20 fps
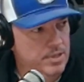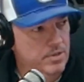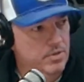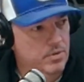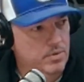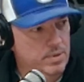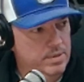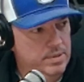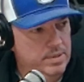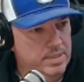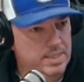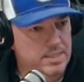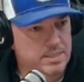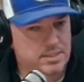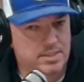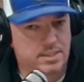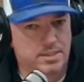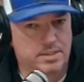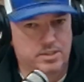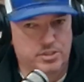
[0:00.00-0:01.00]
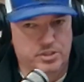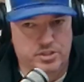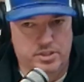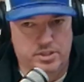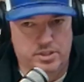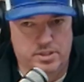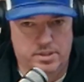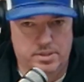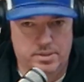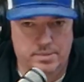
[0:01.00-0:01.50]
you know, the
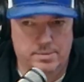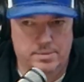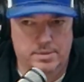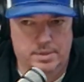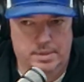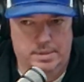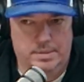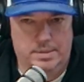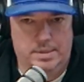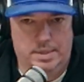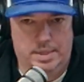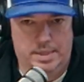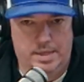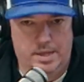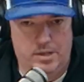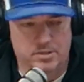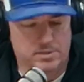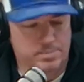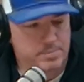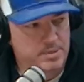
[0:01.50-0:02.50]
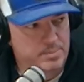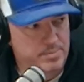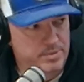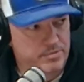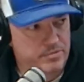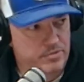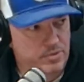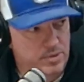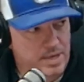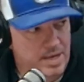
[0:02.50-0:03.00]
signature announcement
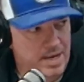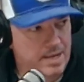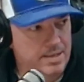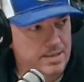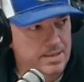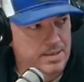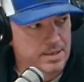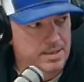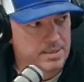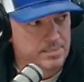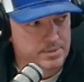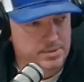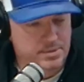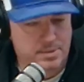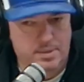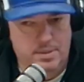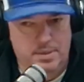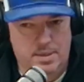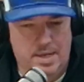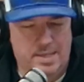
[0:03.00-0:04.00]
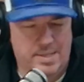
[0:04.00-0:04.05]
before hockey games.